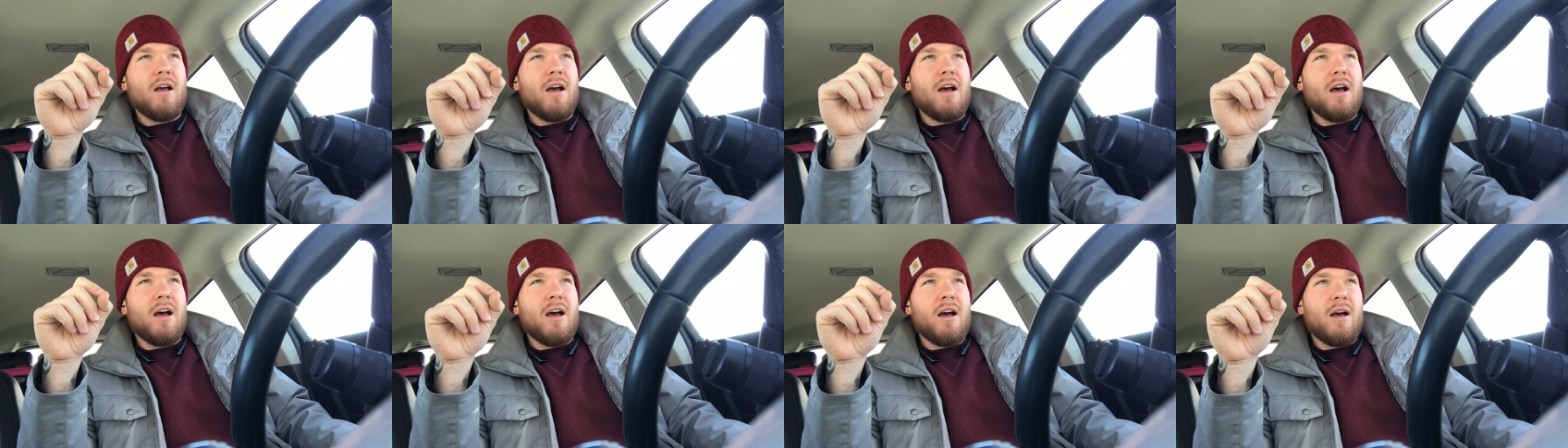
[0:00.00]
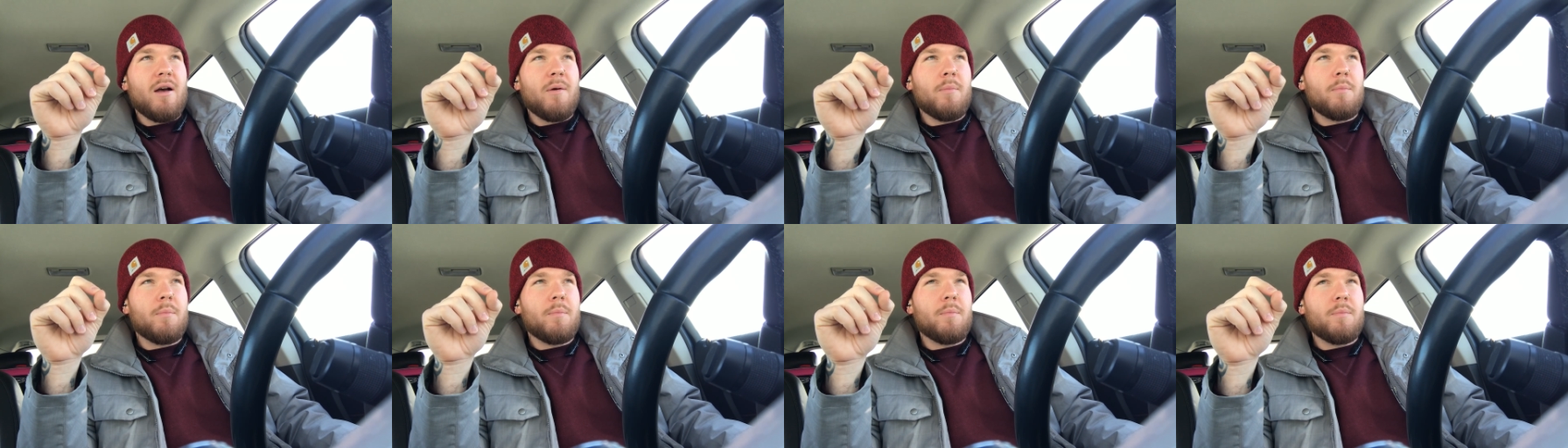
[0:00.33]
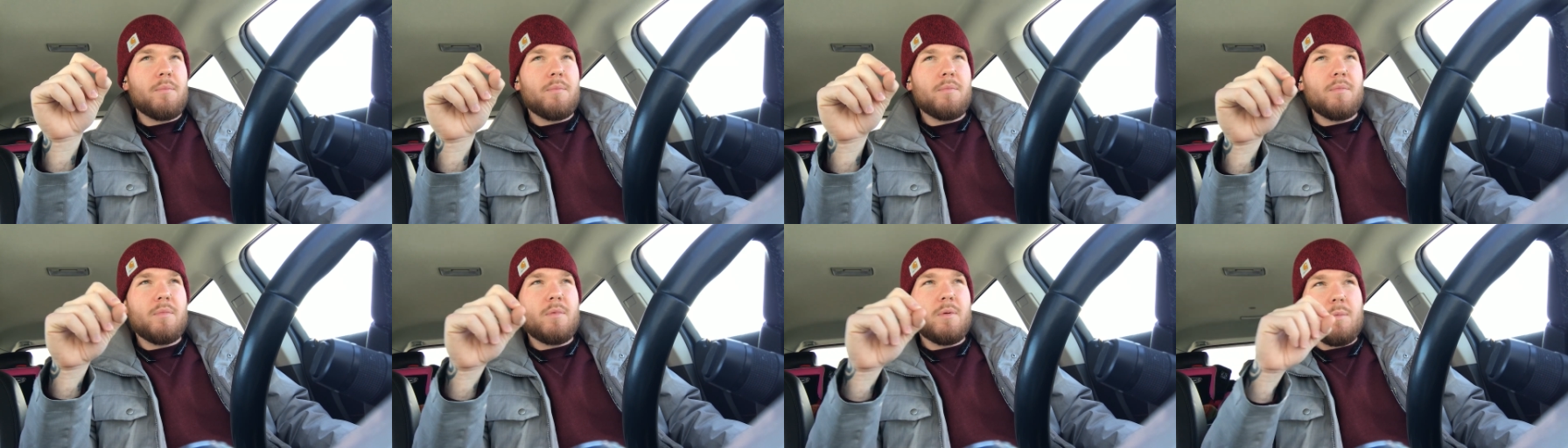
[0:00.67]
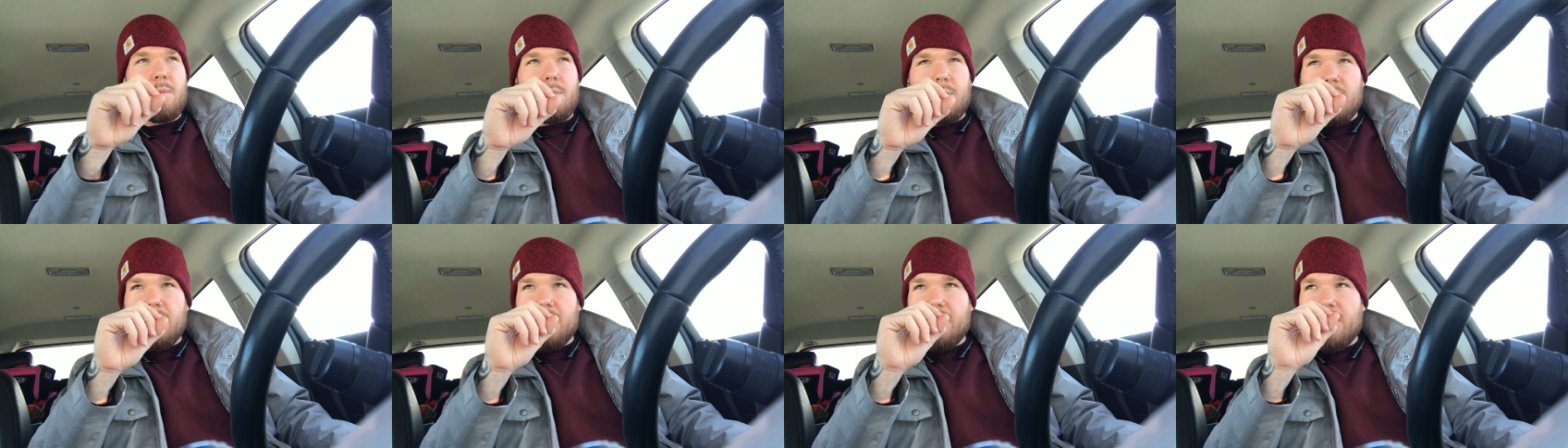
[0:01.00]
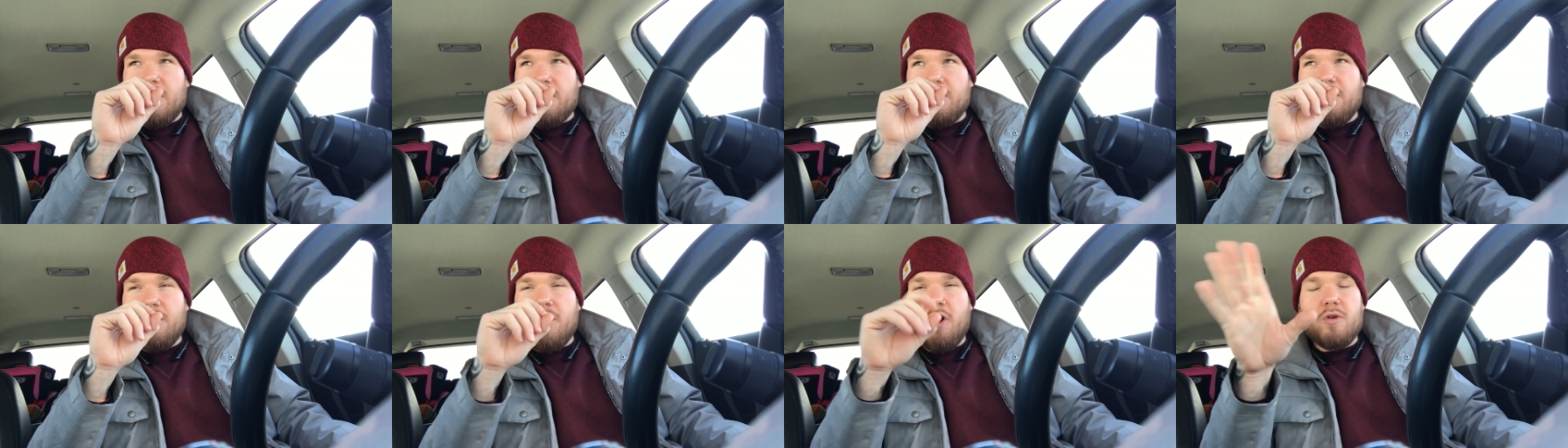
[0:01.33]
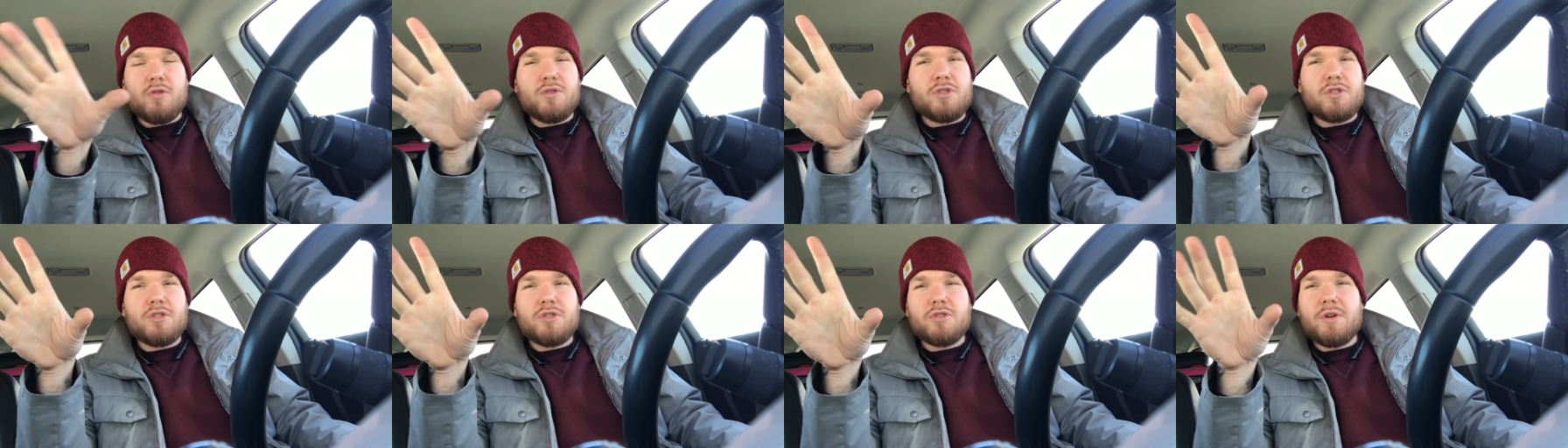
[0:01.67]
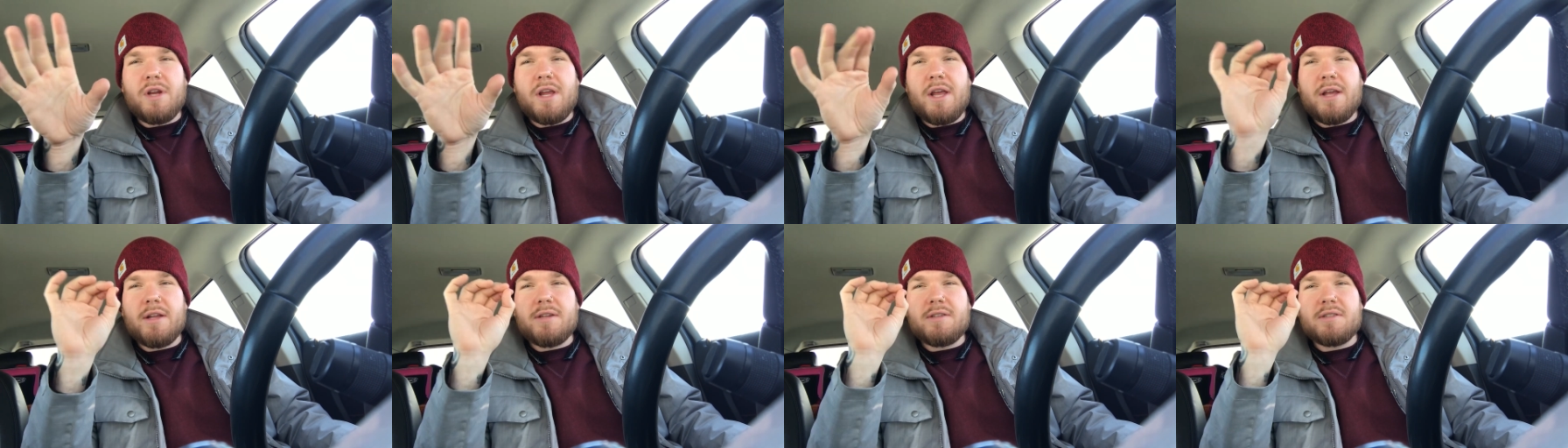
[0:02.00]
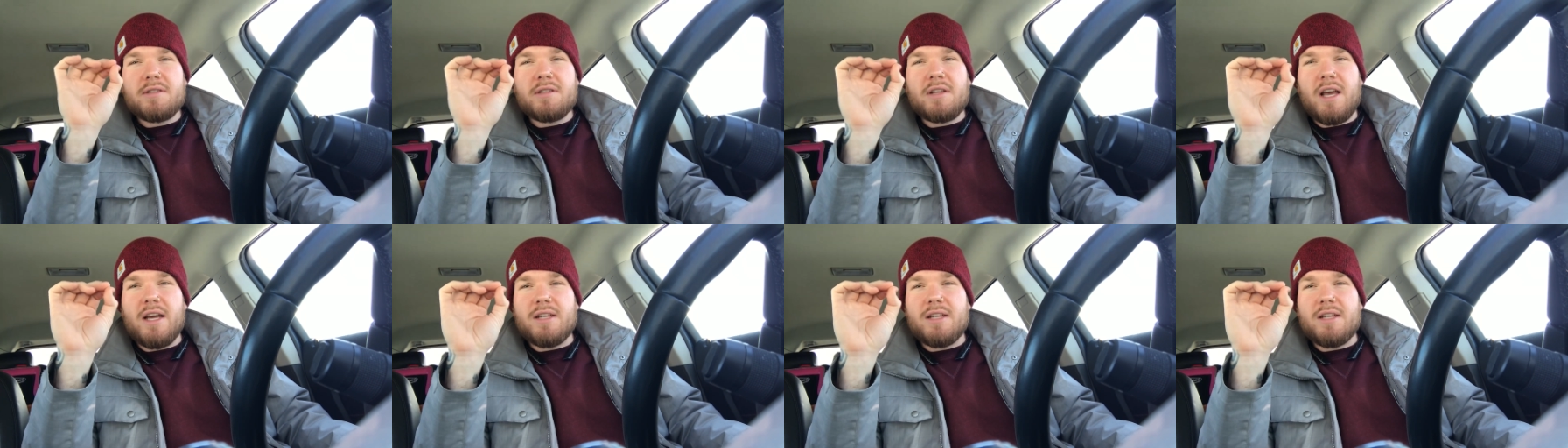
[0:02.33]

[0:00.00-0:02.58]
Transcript: Um, you know, no streaks.